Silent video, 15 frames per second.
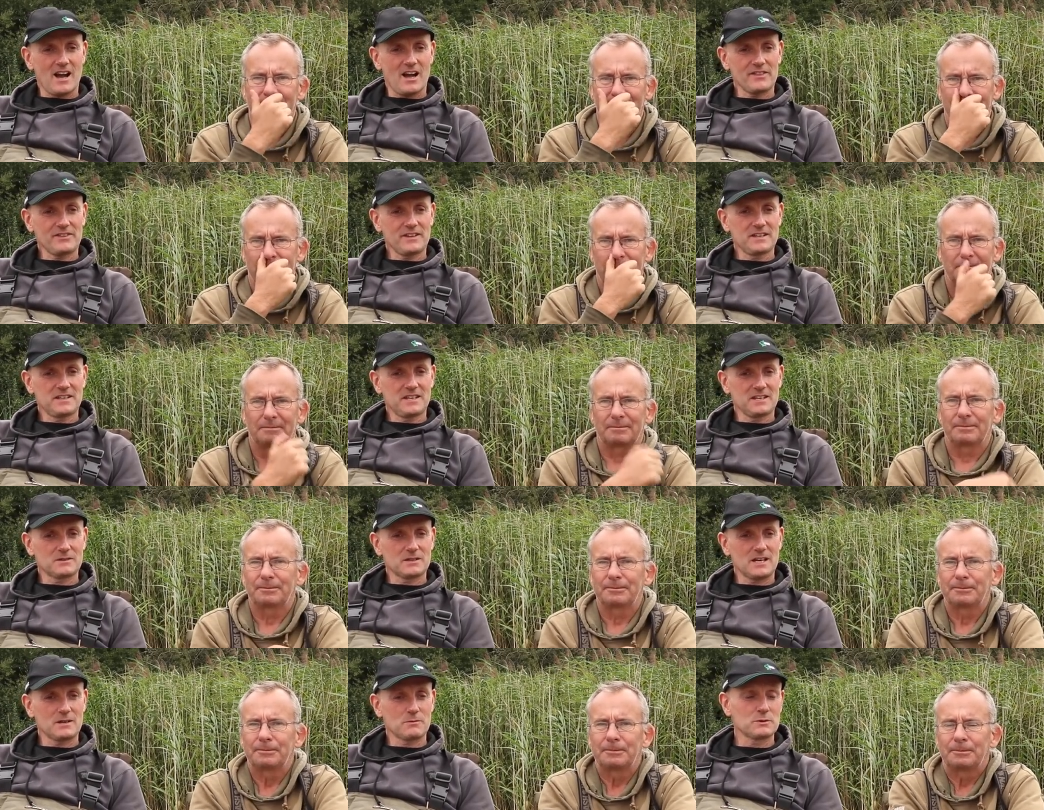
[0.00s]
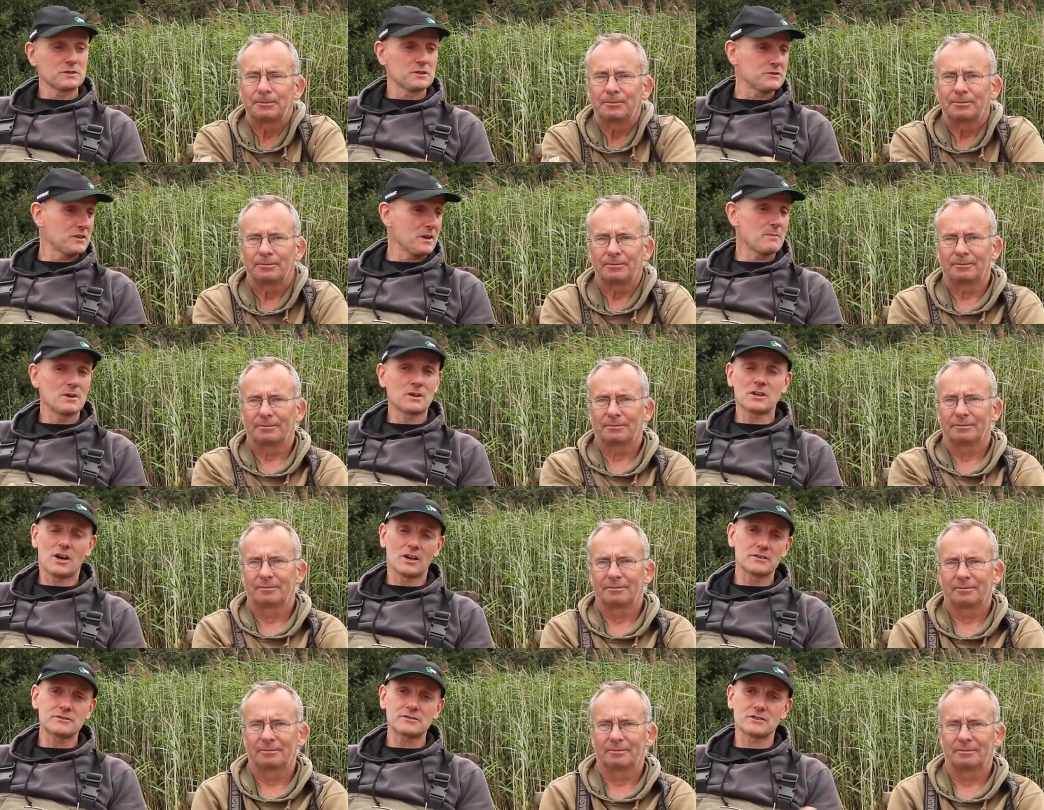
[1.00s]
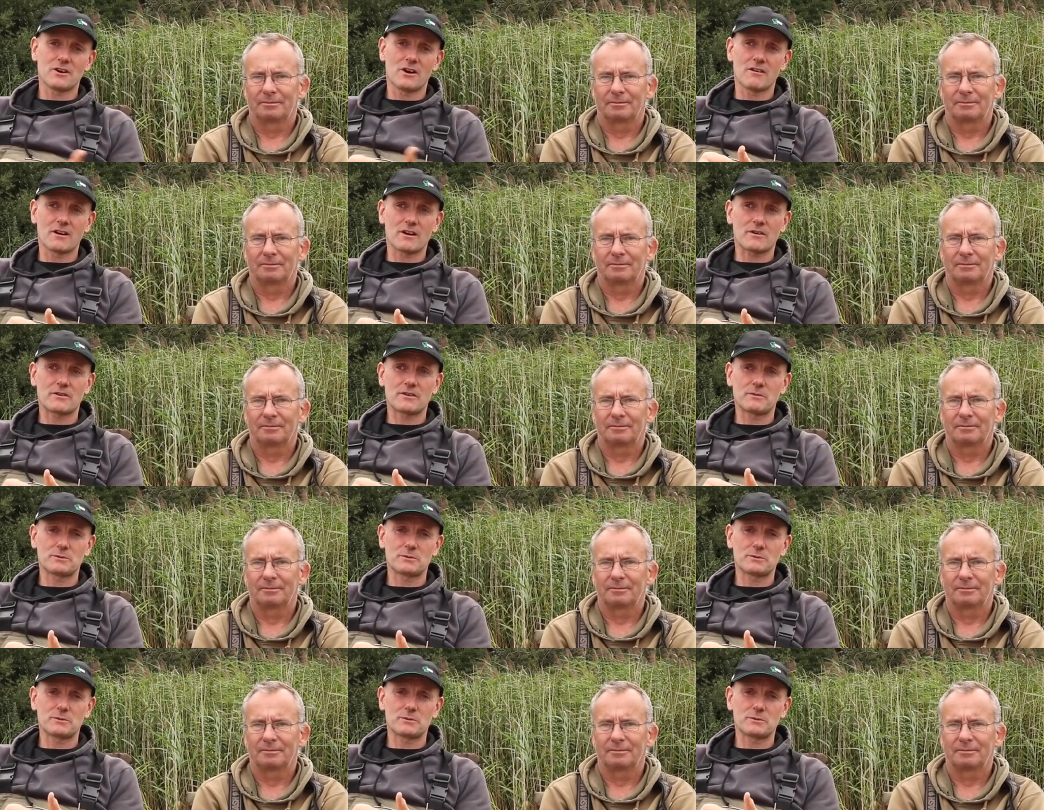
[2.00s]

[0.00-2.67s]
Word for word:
Speaker 1: I think it, it, was a similar kind of scenario.